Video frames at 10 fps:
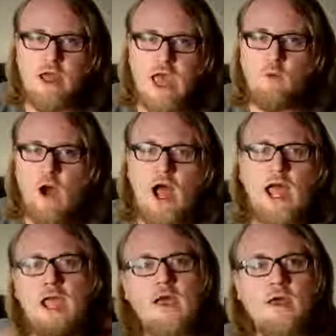and
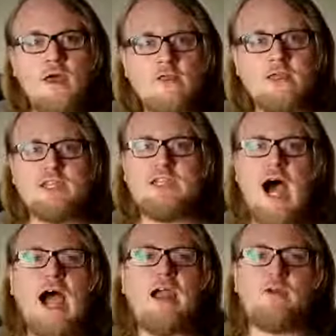why this
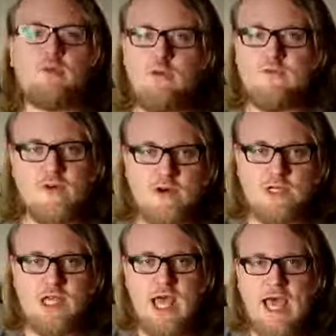entire
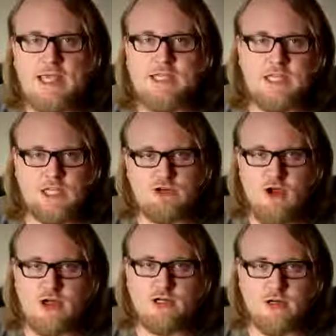universe has its
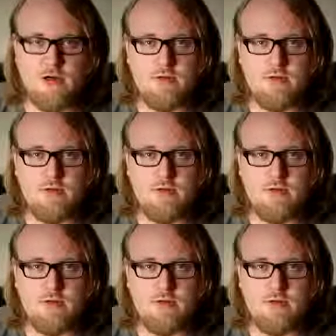structure.